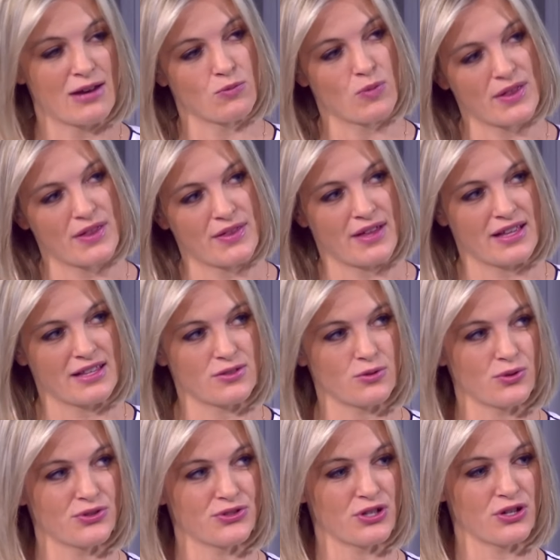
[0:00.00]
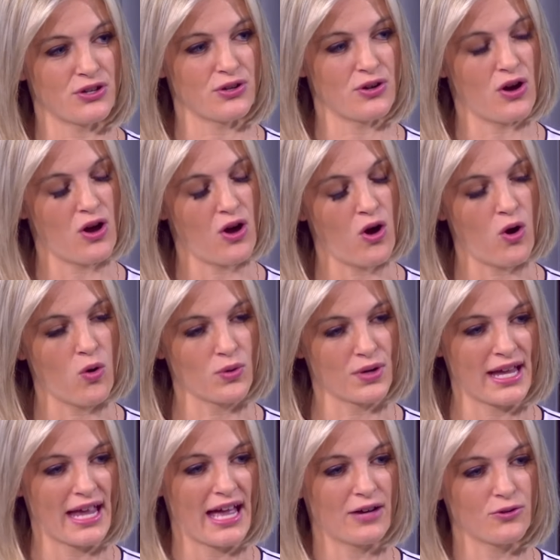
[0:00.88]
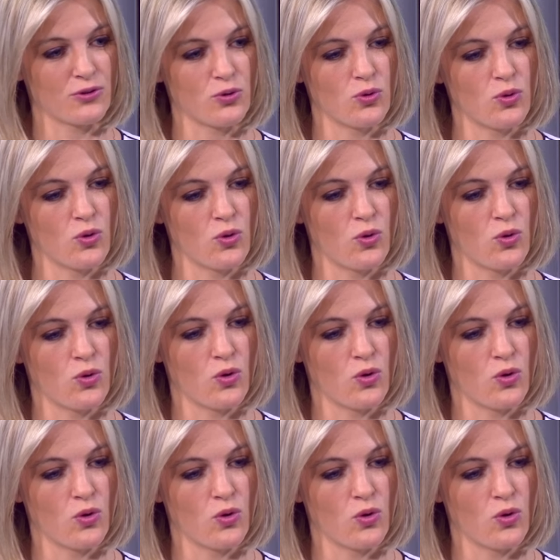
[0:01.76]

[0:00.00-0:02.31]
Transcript: and whether that's also holding out or,